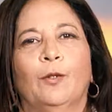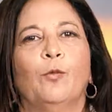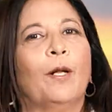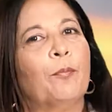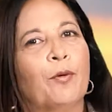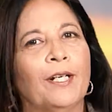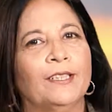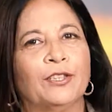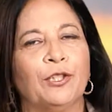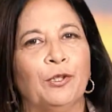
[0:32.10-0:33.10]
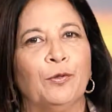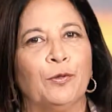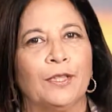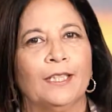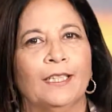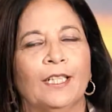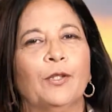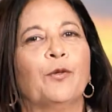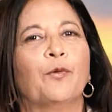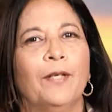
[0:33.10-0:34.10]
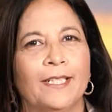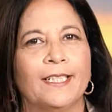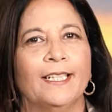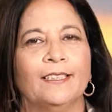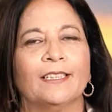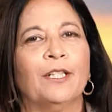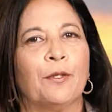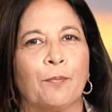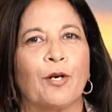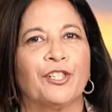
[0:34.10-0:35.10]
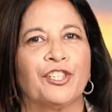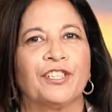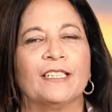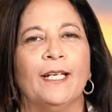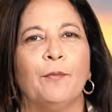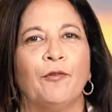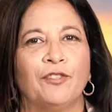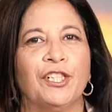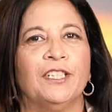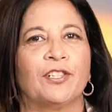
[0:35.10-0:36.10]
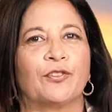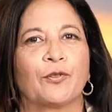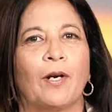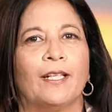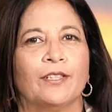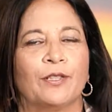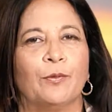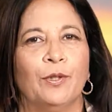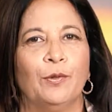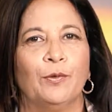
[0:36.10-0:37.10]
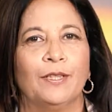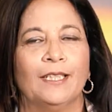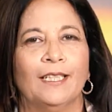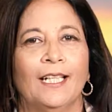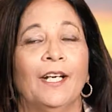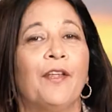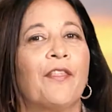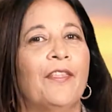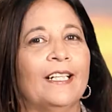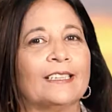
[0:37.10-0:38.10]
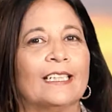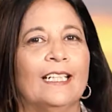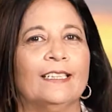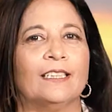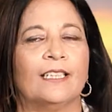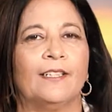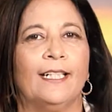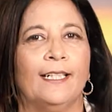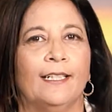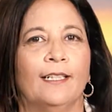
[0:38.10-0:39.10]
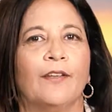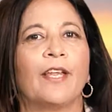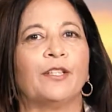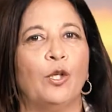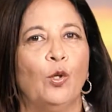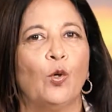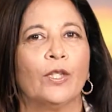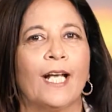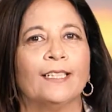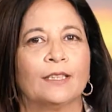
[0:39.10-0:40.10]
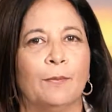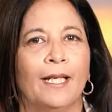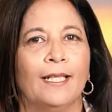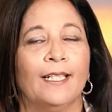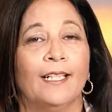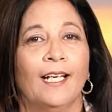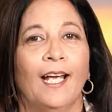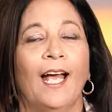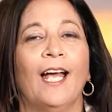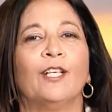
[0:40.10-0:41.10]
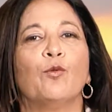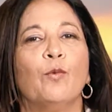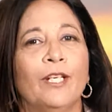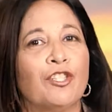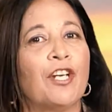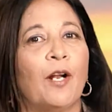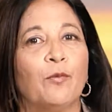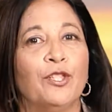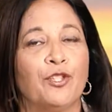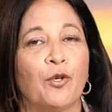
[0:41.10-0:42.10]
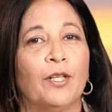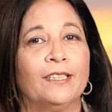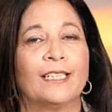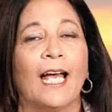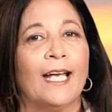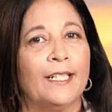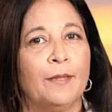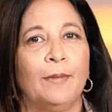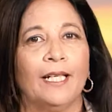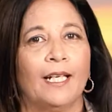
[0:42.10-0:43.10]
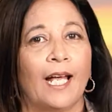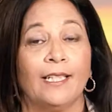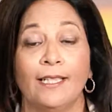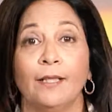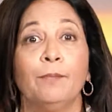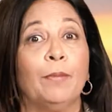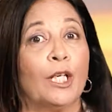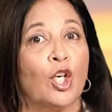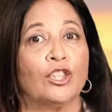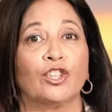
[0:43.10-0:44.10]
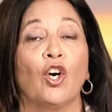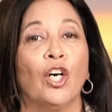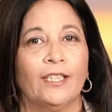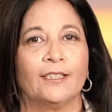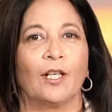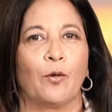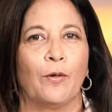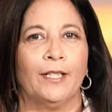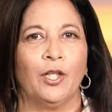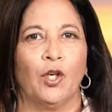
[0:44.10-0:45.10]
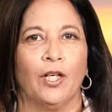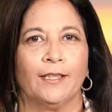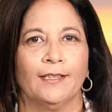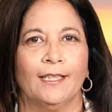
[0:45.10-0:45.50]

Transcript: Well, praise the Lord. Greetings in the precious name of Jesus Christ, our Lord. This is the day that the Lord has made, and we shall rejoice and be glad in it because God is a great God.